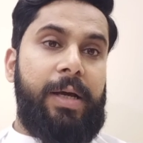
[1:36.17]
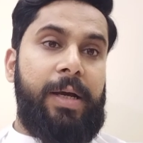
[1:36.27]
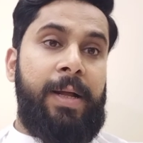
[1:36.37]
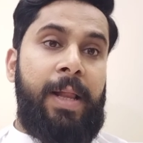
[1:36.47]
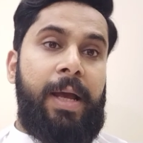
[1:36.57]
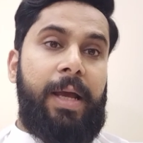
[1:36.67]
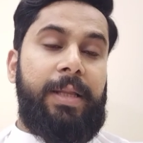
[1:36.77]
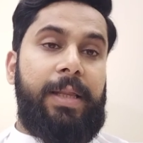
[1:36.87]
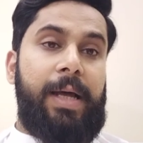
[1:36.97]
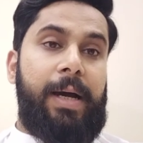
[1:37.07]

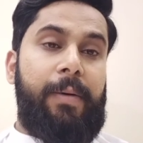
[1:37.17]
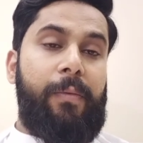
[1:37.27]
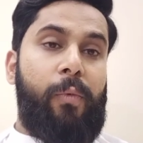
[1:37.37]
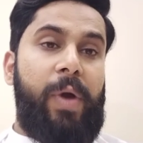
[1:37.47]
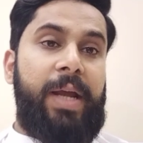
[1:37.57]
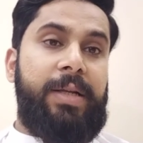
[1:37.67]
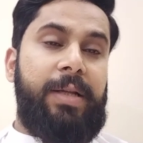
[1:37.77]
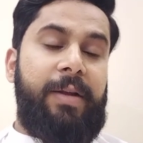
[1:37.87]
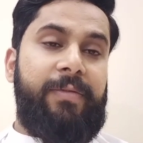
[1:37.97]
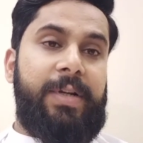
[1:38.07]
the
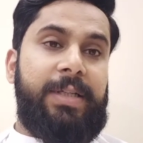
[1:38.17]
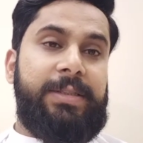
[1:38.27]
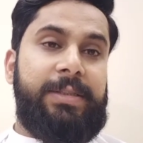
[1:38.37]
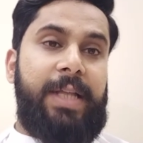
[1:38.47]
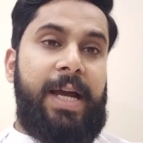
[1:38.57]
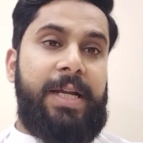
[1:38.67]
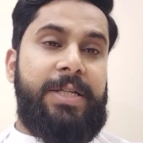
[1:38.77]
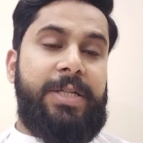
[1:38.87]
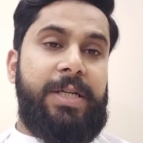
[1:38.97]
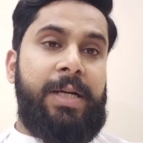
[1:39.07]
weightlifters that